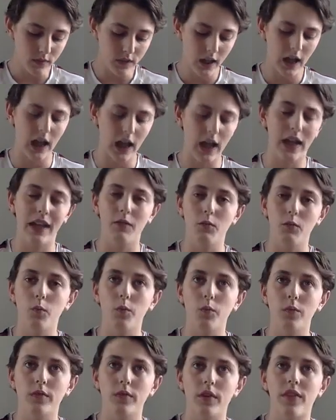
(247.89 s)
And
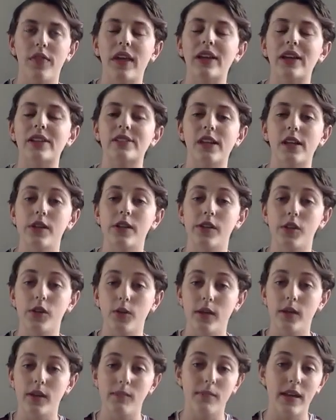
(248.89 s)
the things they
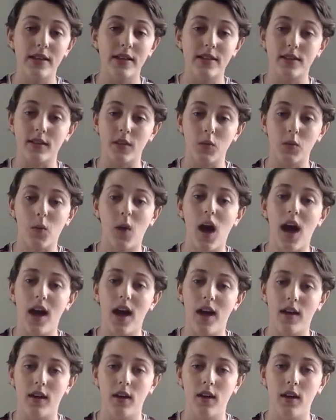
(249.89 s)
do and basically
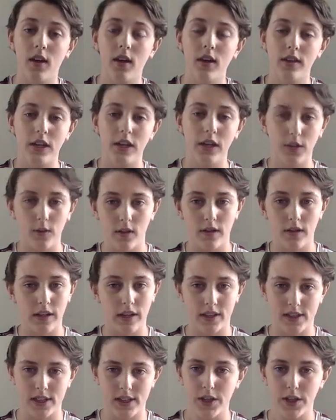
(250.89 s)
why they do the
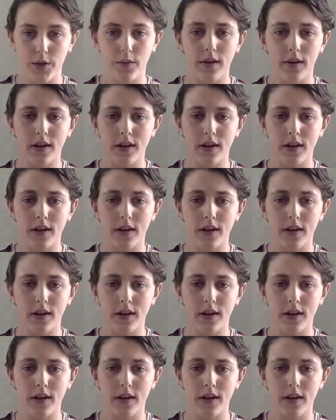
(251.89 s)
things they do.